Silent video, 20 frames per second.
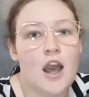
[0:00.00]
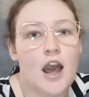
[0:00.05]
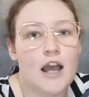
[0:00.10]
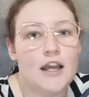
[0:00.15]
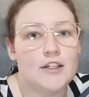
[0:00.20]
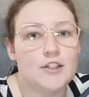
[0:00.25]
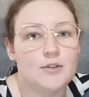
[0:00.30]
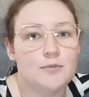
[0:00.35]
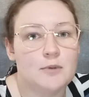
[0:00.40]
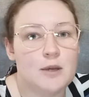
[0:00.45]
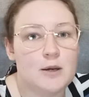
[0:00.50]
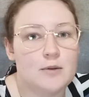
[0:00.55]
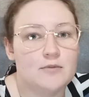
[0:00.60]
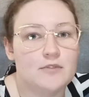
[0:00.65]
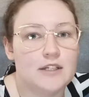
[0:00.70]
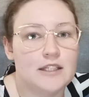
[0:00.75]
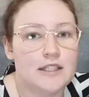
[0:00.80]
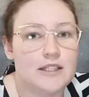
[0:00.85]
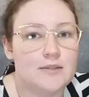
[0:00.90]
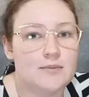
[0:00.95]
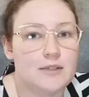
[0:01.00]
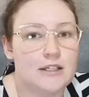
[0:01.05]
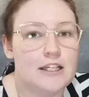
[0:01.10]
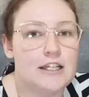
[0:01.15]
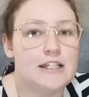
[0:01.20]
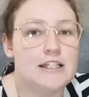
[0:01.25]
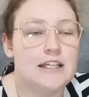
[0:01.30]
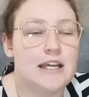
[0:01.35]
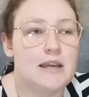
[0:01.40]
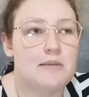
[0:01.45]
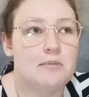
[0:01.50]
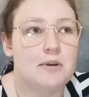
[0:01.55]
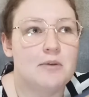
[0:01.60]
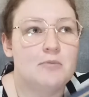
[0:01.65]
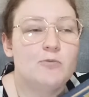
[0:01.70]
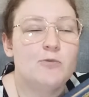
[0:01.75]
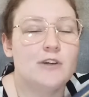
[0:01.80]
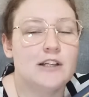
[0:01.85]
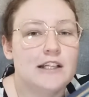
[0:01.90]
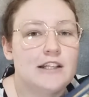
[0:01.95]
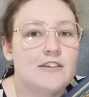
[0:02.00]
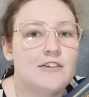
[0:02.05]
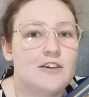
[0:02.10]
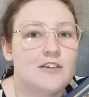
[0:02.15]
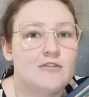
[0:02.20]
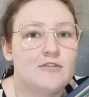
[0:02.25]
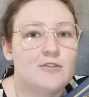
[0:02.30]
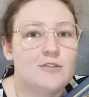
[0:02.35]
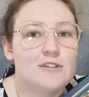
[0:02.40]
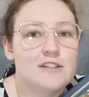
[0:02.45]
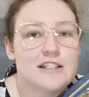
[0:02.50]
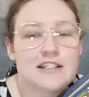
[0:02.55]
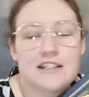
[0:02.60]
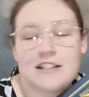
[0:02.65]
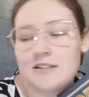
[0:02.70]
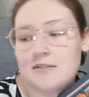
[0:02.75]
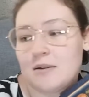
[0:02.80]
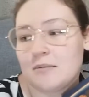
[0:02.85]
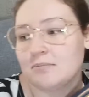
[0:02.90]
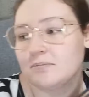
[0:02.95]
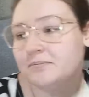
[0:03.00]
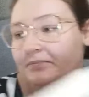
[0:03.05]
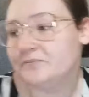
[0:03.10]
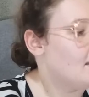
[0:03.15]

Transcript: I should be able to read this one in a day, but I'm really looking forward to this one.